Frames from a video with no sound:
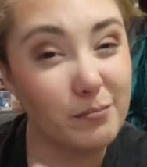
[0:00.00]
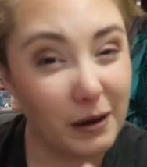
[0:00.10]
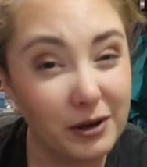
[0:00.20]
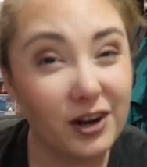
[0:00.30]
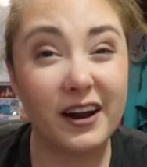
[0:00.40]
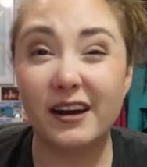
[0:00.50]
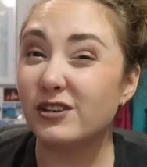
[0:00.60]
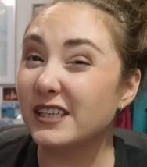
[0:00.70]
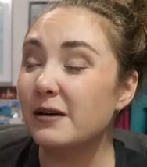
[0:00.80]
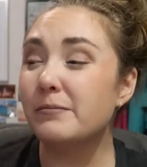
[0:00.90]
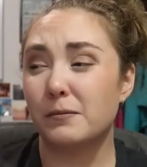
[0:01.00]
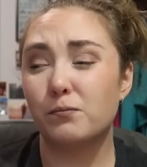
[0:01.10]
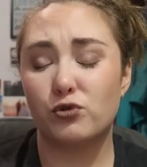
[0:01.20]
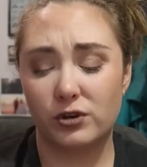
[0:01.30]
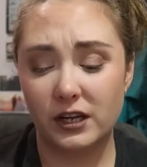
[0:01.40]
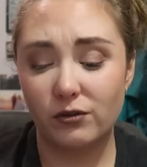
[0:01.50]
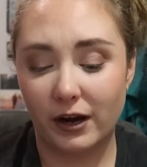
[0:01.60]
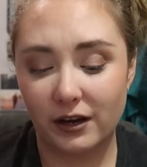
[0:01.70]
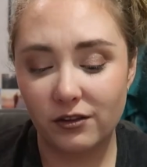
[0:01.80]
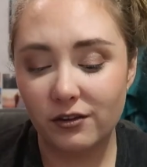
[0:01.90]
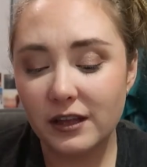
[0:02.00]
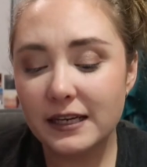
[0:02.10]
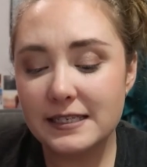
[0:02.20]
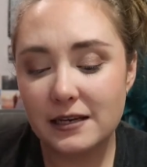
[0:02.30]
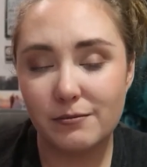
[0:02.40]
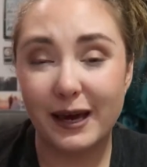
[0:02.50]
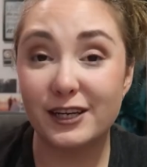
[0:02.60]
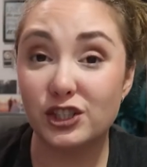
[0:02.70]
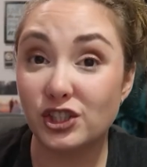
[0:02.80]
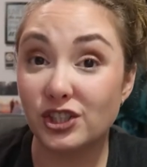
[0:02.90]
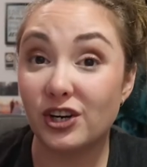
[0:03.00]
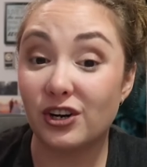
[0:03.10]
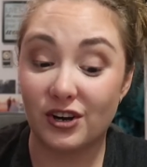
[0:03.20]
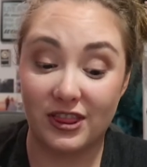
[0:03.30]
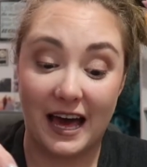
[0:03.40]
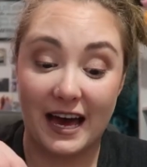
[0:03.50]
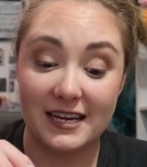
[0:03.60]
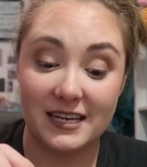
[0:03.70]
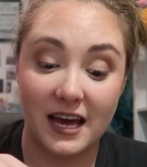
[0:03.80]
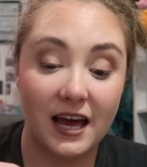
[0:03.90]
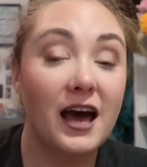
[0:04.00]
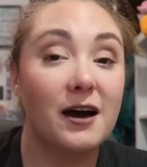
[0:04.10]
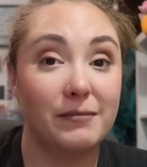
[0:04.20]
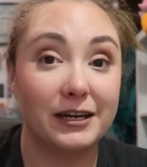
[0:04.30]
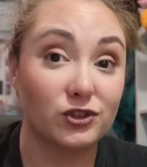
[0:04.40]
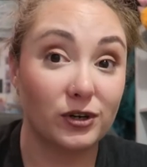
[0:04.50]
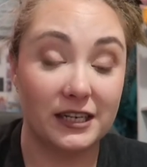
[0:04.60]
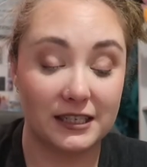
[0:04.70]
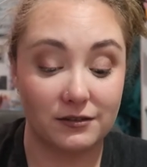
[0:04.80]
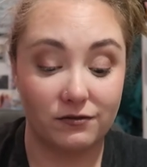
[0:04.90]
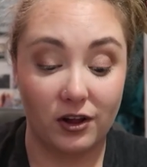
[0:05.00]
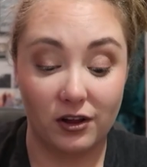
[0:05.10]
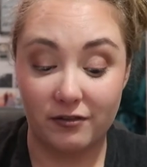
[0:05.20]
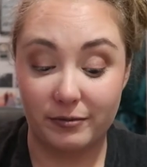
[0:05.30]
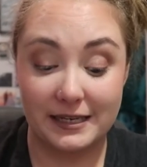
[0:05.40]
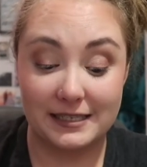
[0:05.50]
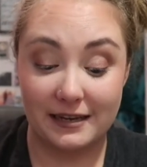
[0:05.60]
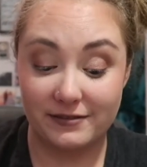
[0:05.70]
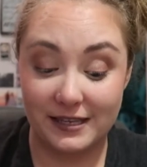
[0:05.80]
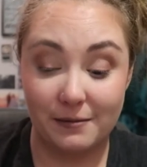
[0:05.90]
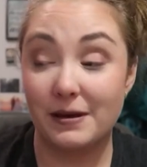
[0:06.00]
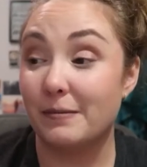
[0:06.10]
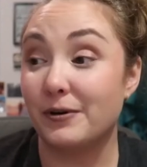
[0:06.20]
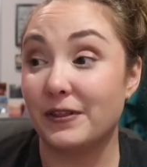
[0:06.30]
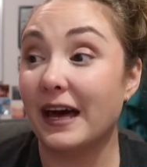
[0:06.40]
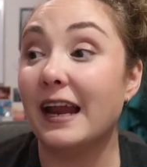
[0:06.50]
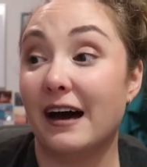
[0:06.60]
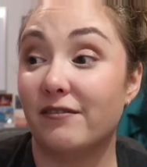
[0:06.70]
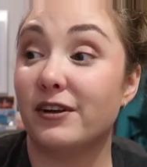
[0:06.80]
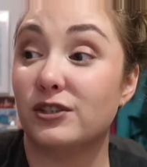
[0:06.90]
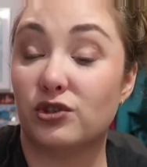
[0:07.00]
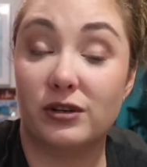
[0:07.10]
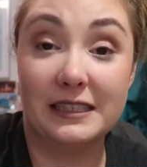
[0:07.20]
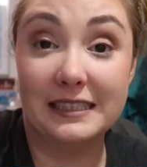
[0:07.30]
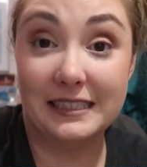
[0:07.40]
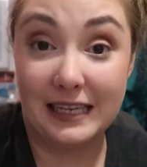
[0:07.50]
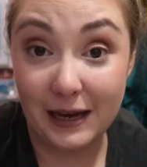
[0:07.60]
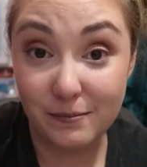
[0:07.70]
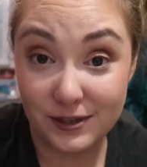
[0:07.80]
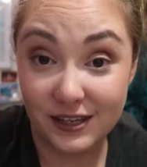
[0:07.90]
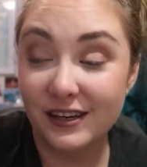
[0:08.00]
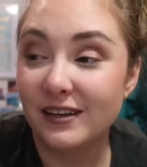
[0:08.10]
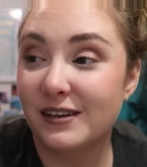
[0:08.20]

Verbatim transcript: Maybe not every day, but pretty regularly, to make sure that my screen doesn't fall off, because I've seen people that have their screens taped